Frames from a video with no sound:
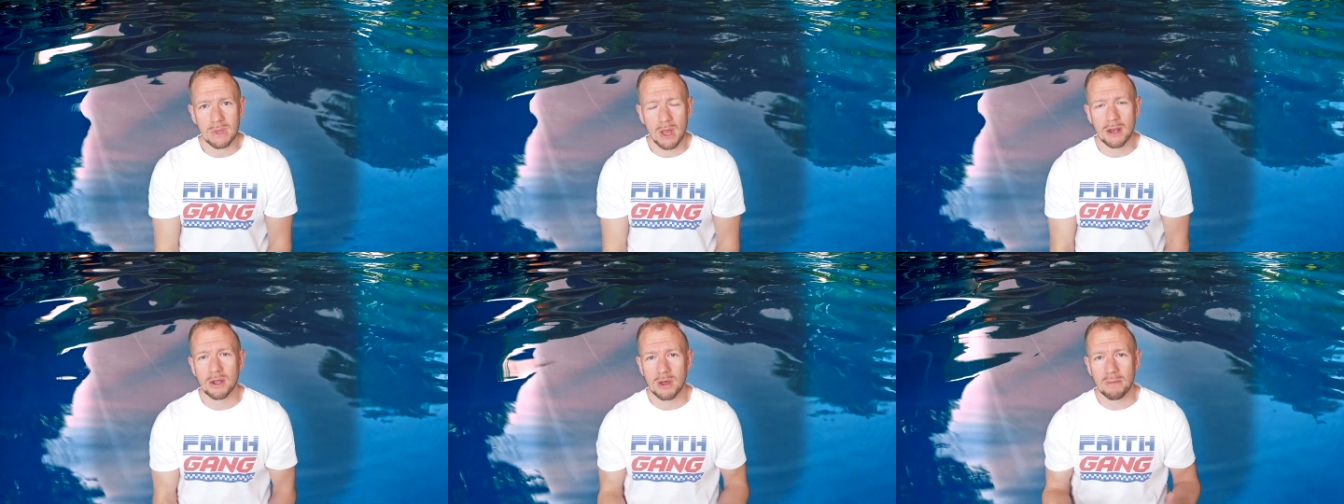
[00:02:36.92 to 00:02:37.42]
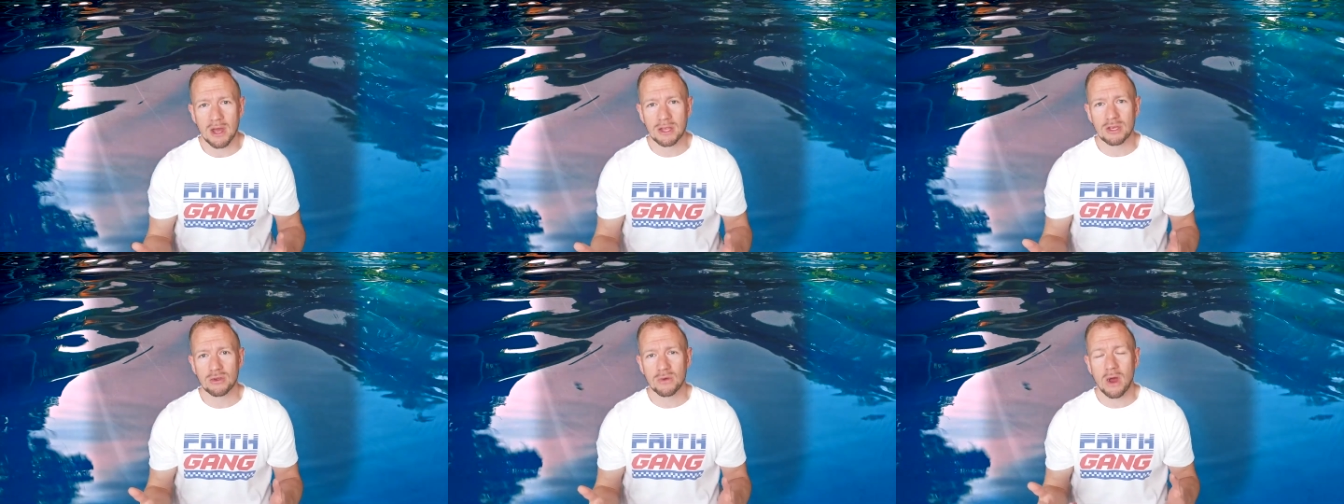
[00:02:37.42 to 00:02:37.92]
I don't know
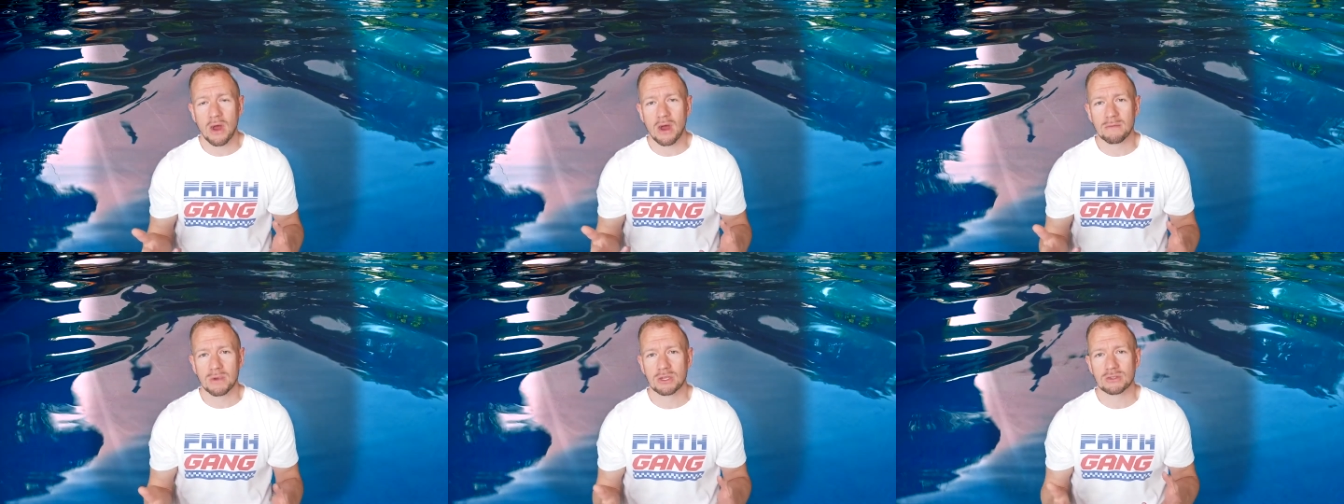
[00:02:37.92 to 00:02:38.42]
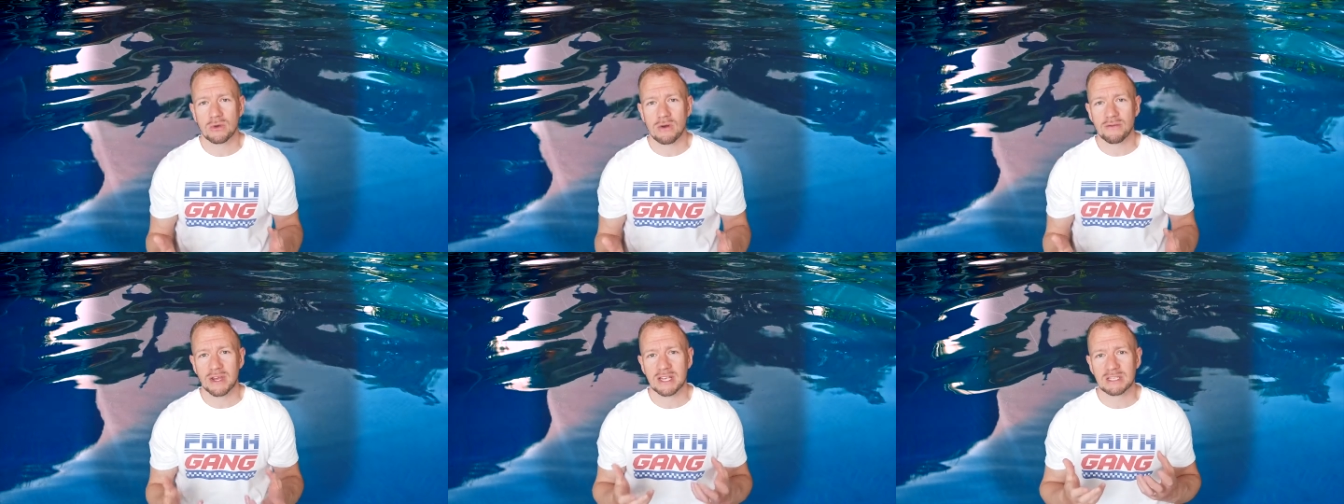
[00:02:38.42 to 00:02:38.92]
about you, I'd much
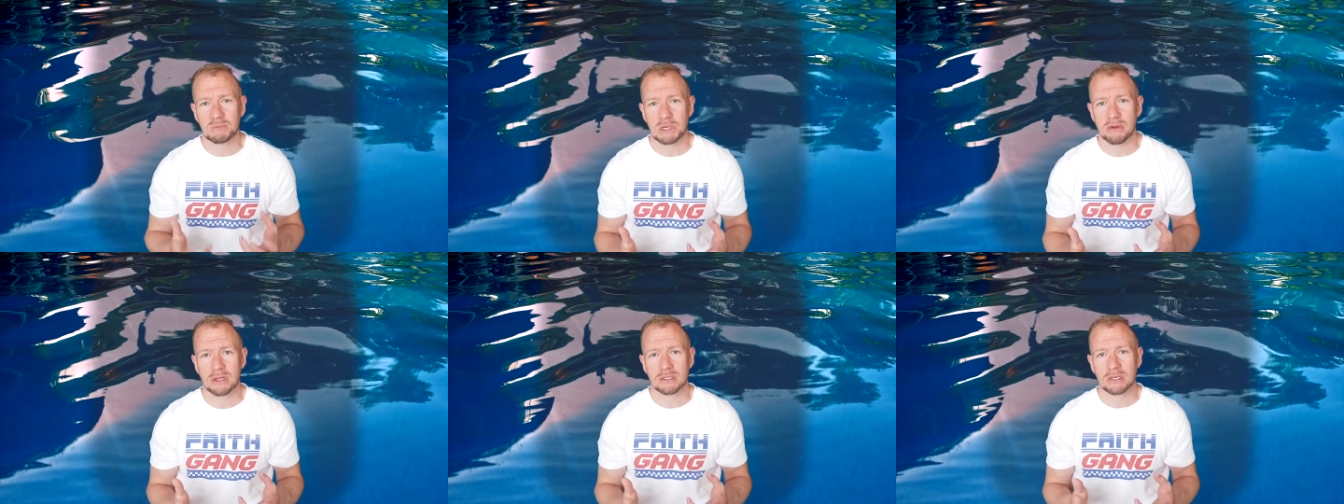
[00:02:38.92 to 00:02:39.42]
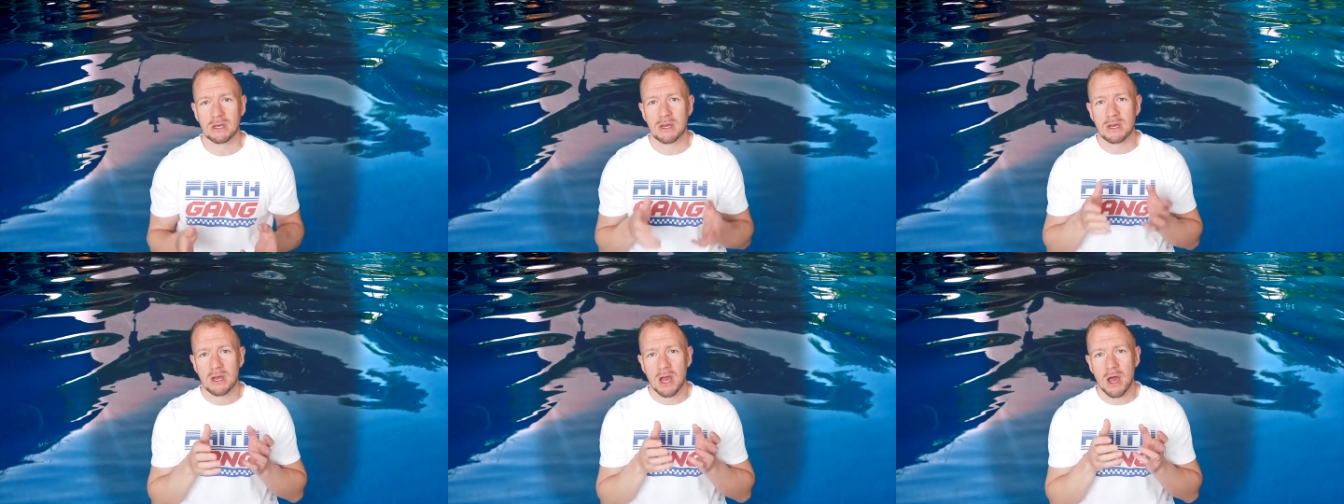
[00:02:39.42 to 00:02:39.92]
rather experience
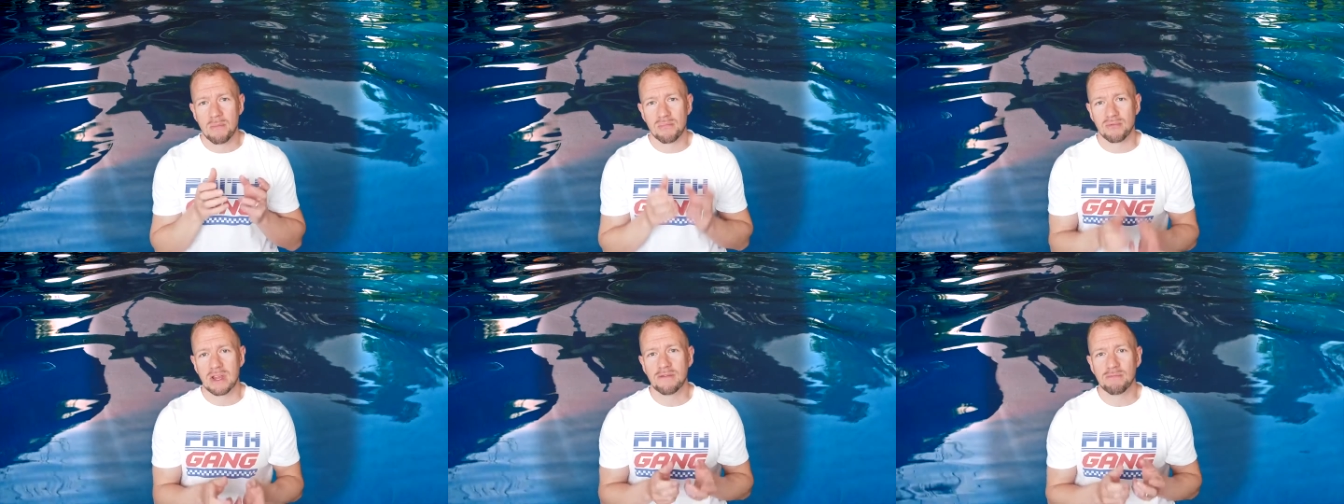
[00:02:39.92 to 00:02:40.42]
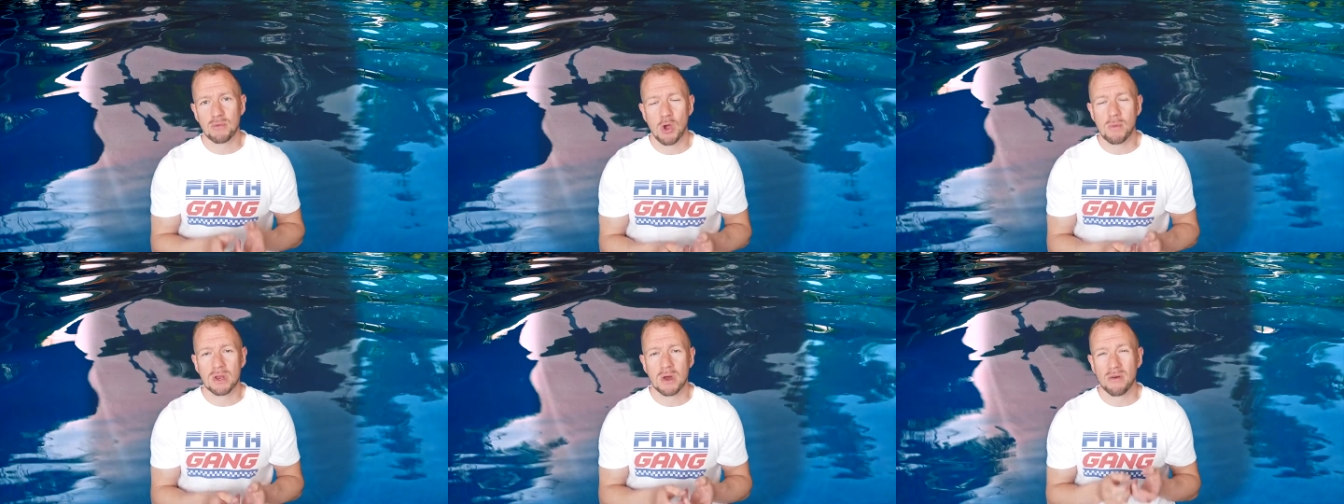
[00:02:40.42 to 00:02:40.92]
a brief
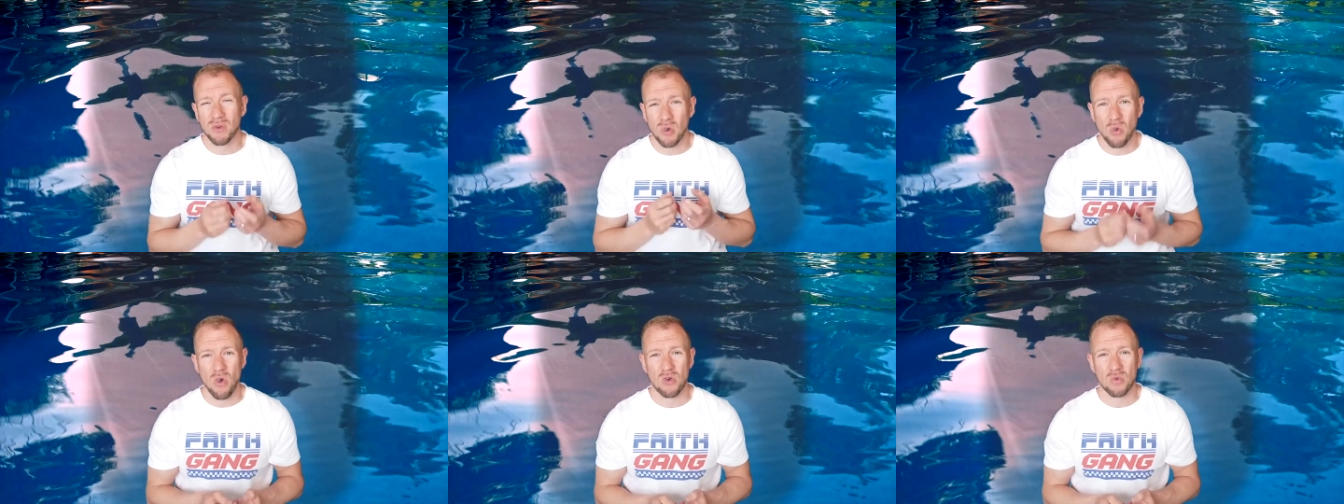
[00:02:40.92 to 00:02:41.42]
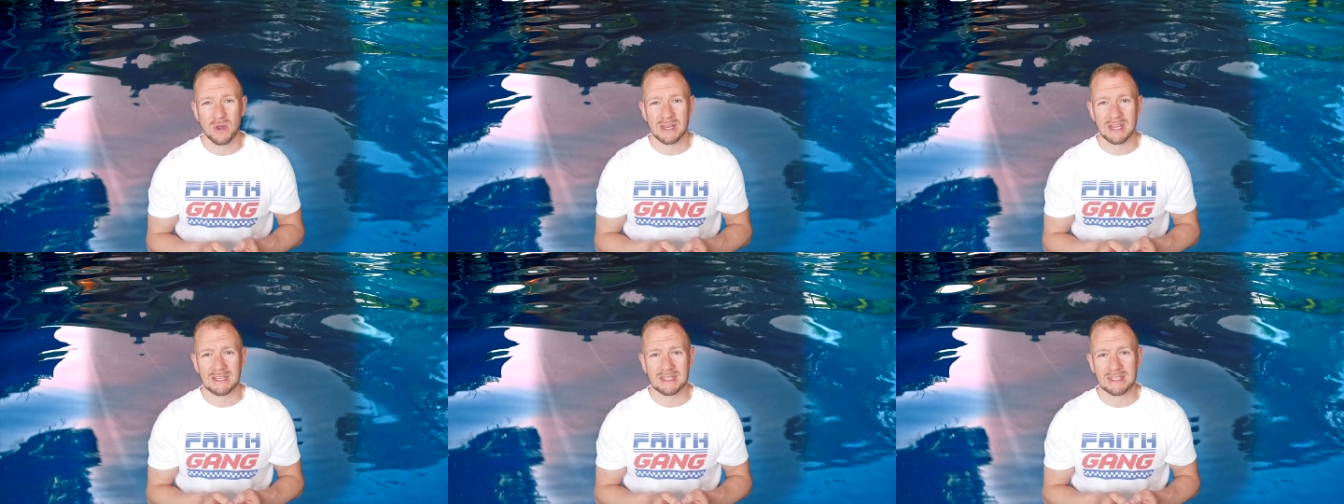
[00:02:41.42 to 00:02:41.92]
moment of
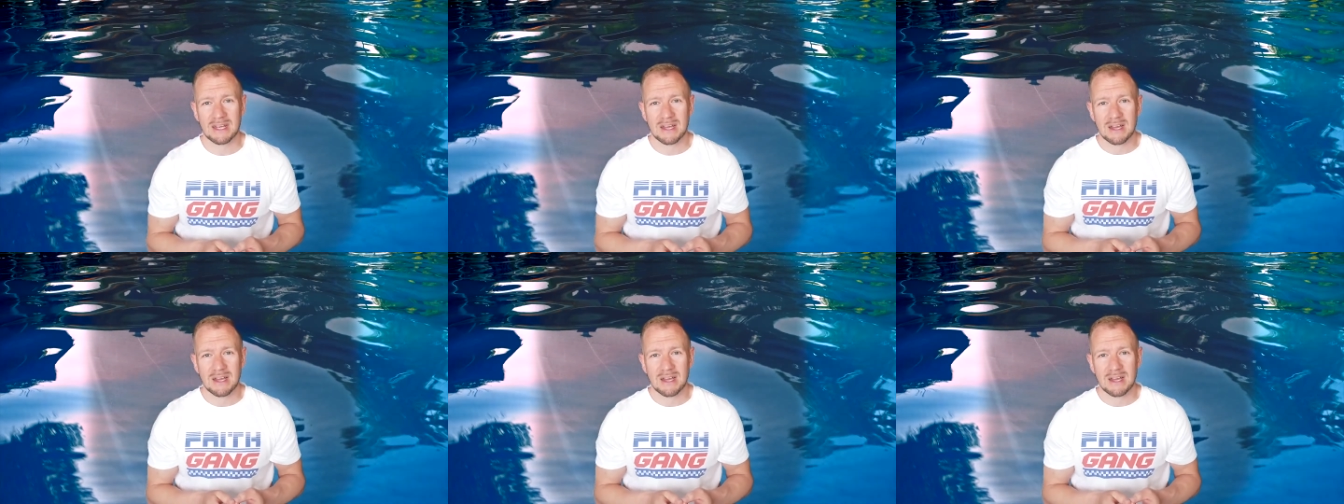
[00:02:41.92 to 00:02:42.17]
awkwardness